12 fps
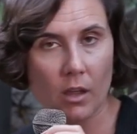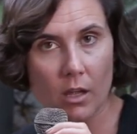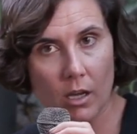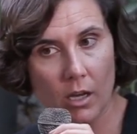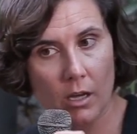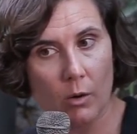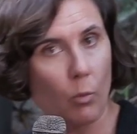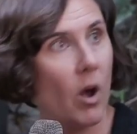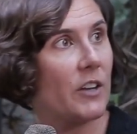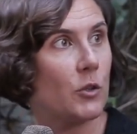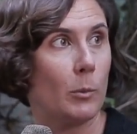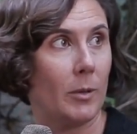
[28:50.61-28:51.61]
uh,
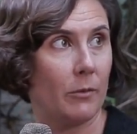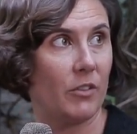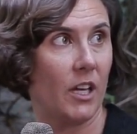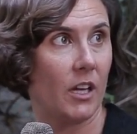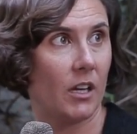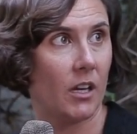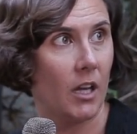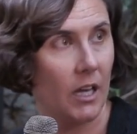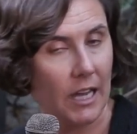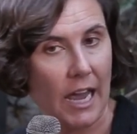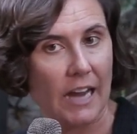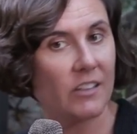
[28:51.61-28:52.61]
right to oblivion
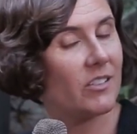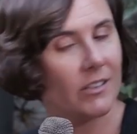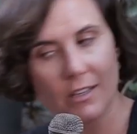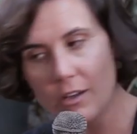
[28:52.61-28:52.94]
case.